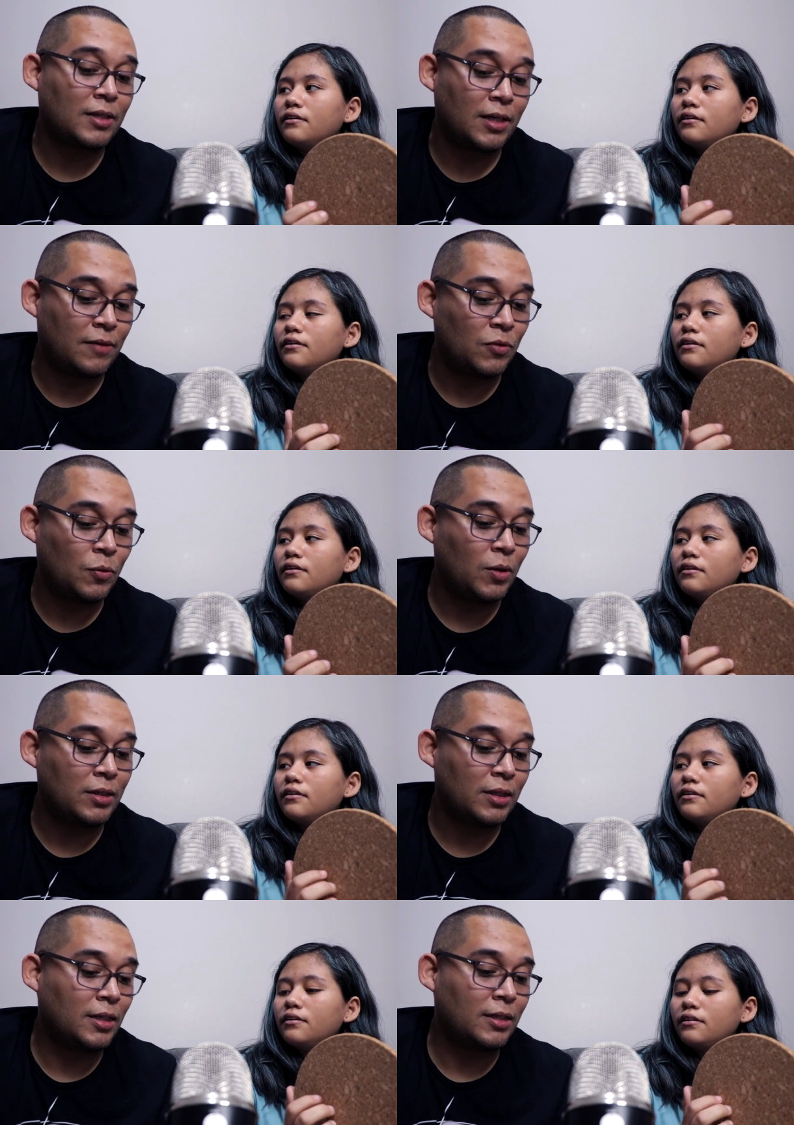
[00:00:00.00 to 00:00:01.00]
Speaker 1: I have no
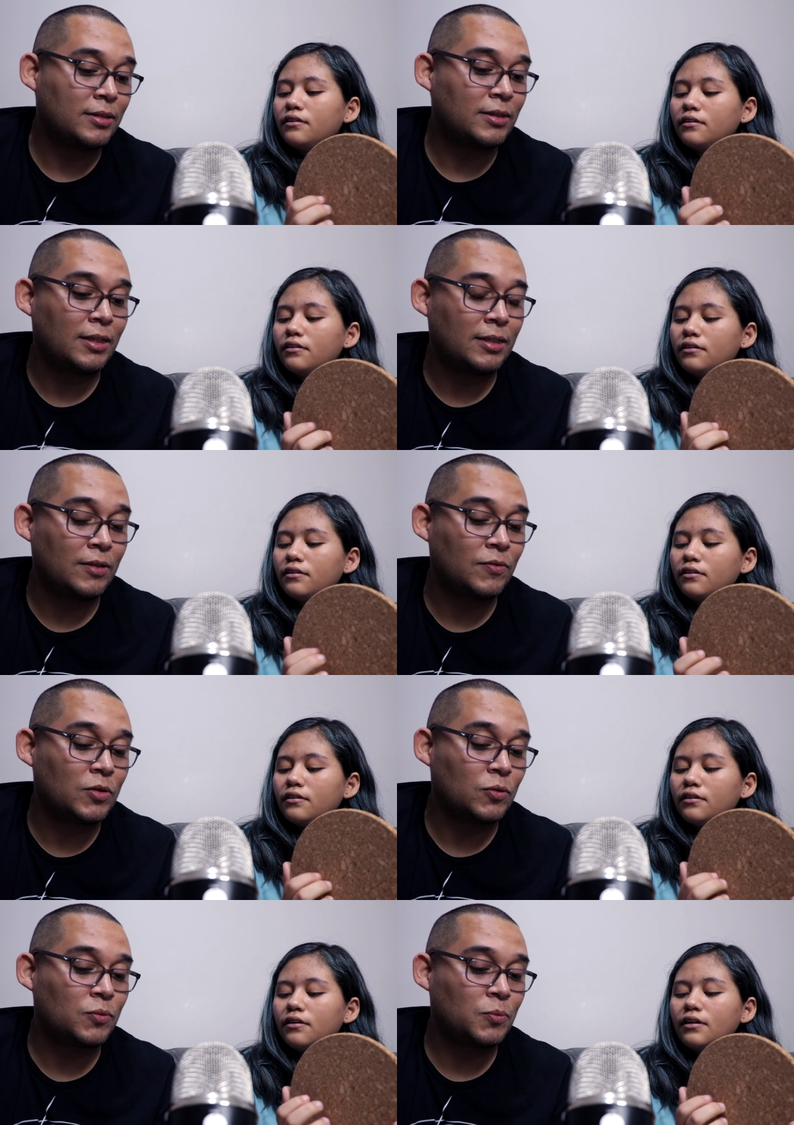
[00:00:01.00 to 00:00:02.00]
idea how to say any of
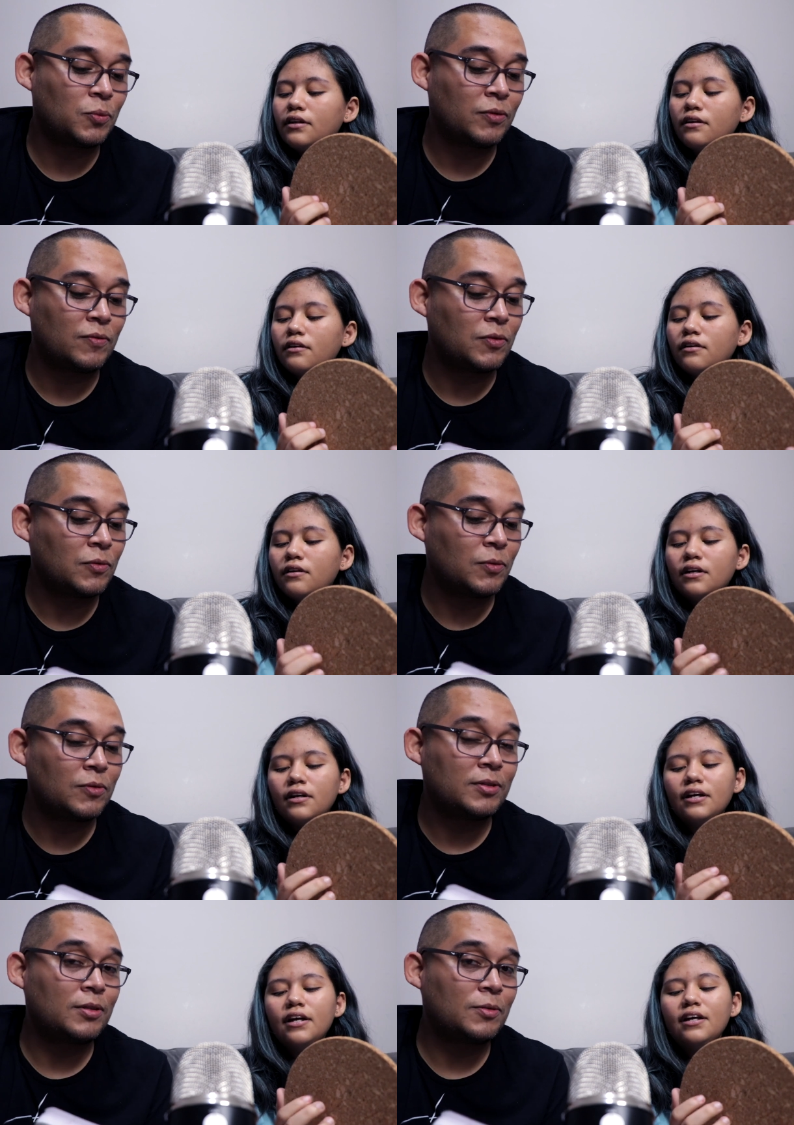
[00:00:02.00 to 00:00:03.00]
those previous
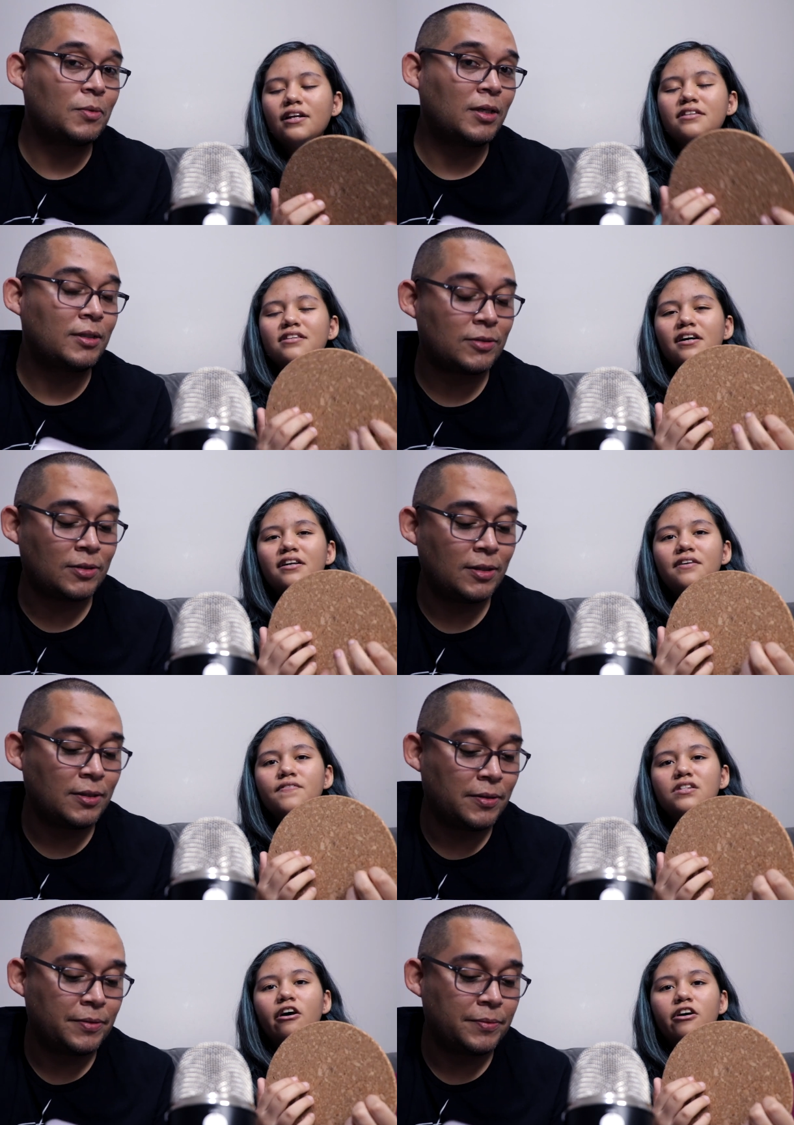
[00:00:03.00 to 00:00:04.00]
words
Speaker 2: in Spanish. And a ton of
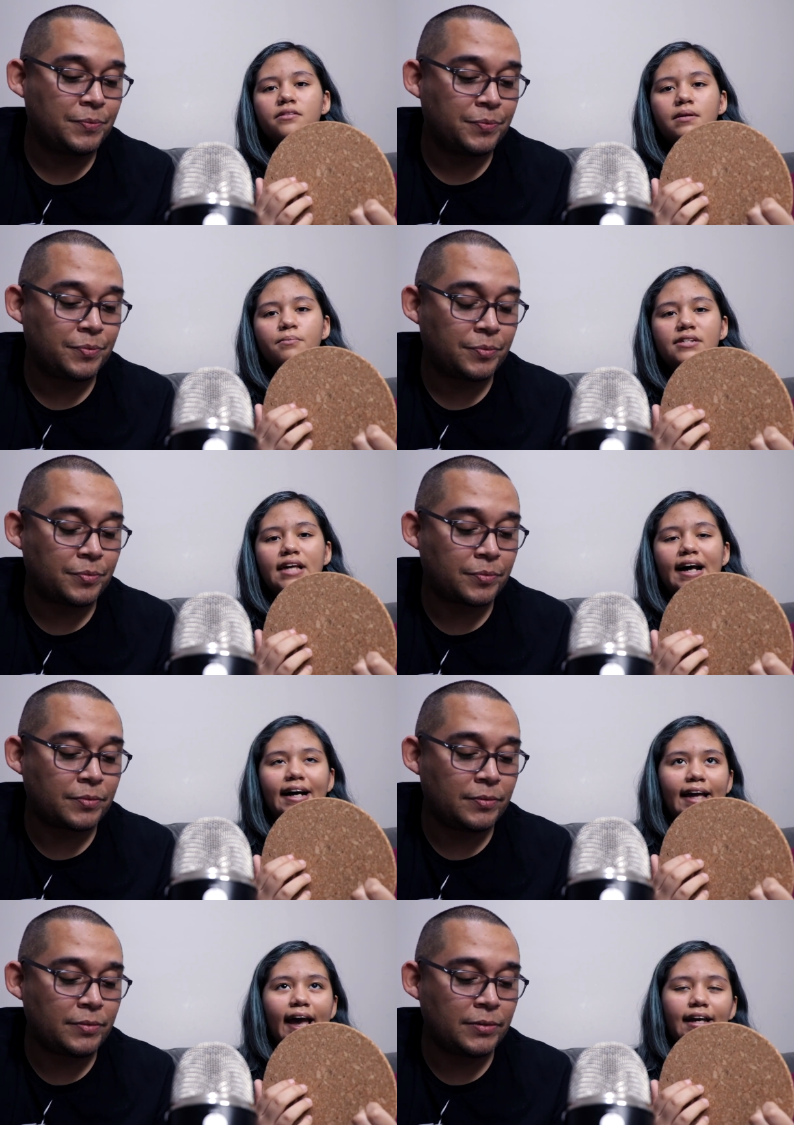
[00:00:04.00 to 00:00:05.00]
songs people say
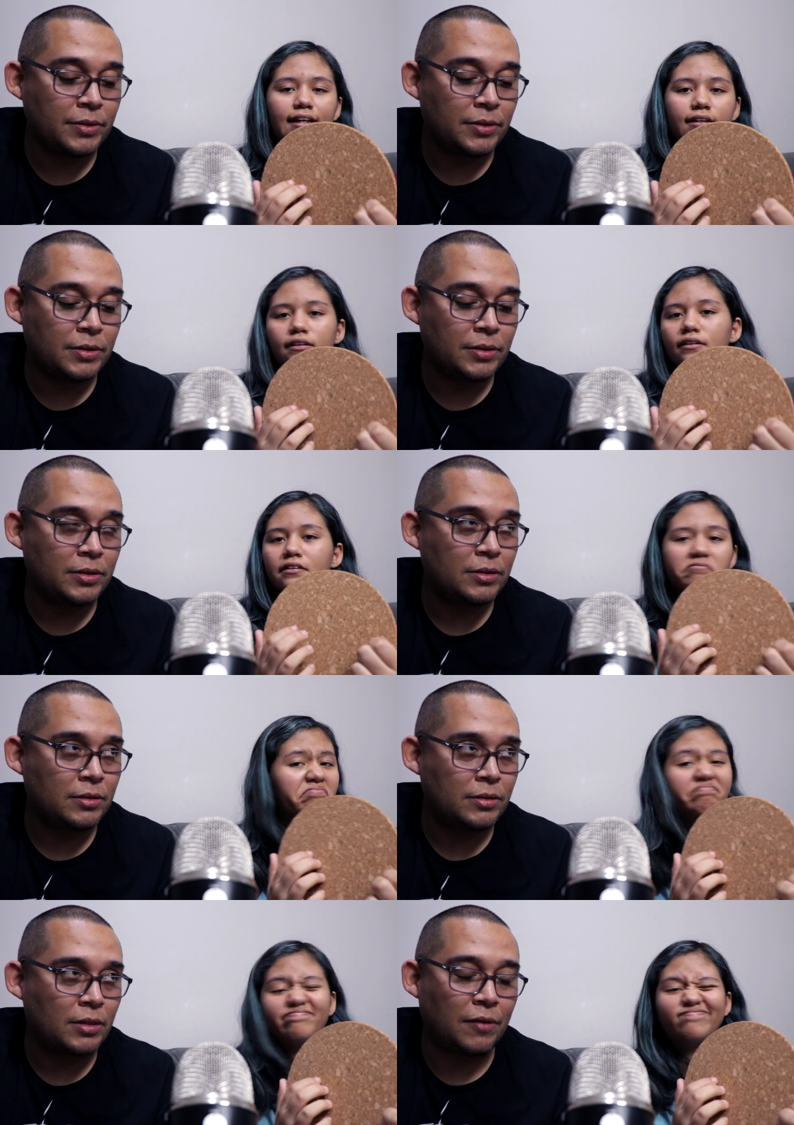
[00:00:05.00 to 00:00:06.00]
again.
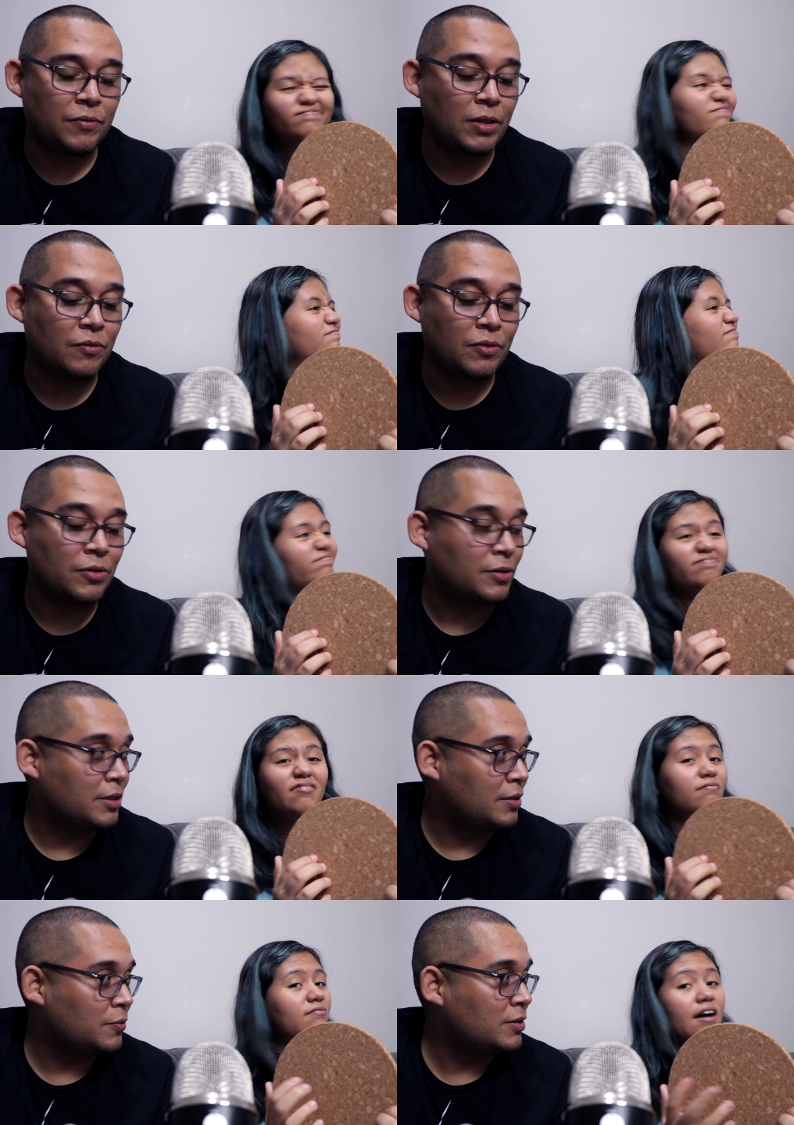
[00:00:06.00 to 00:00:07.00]
Speaker 1: I've never heard
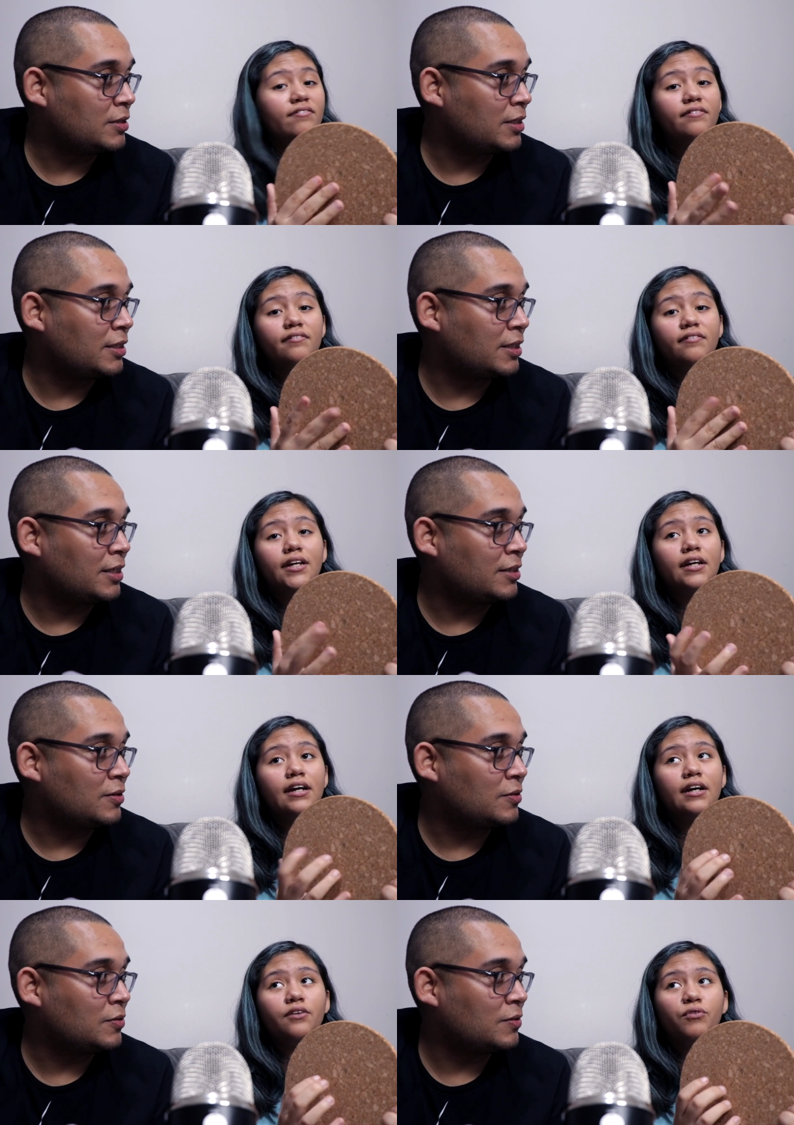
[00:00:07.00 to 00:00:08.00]
anyone say again.
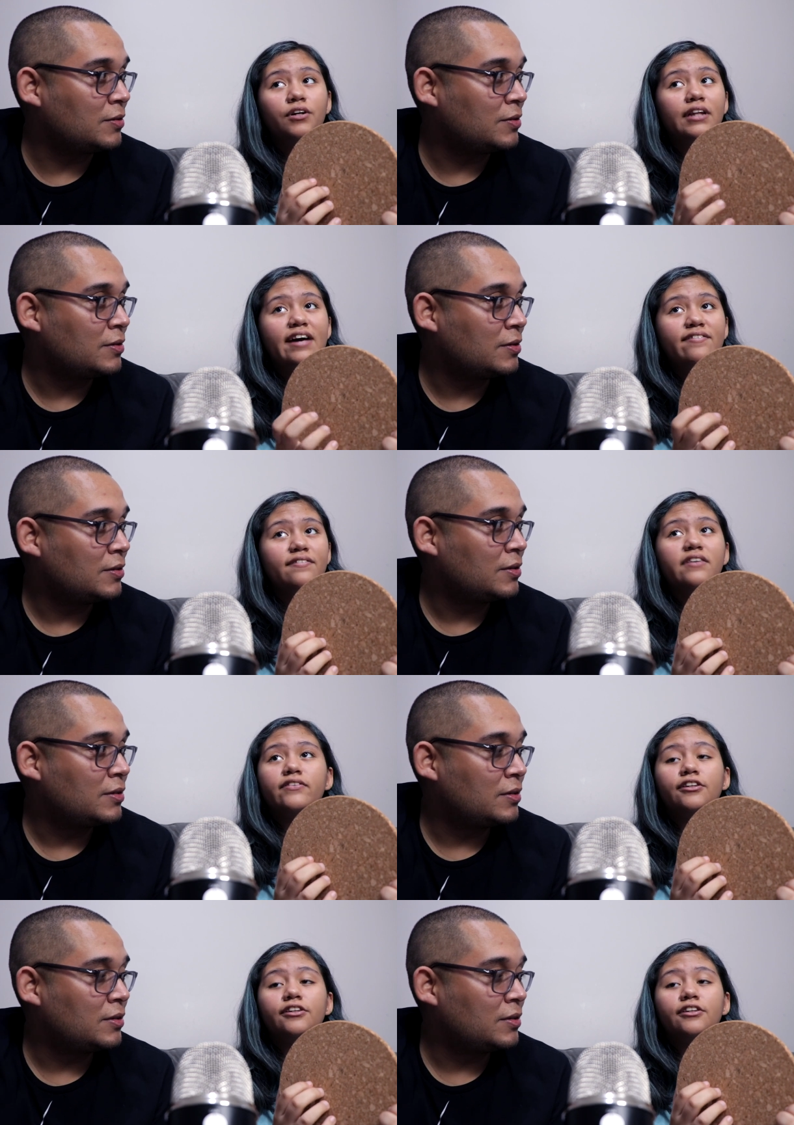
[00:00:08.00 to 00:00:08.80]
Speaker 2: In real life, I've never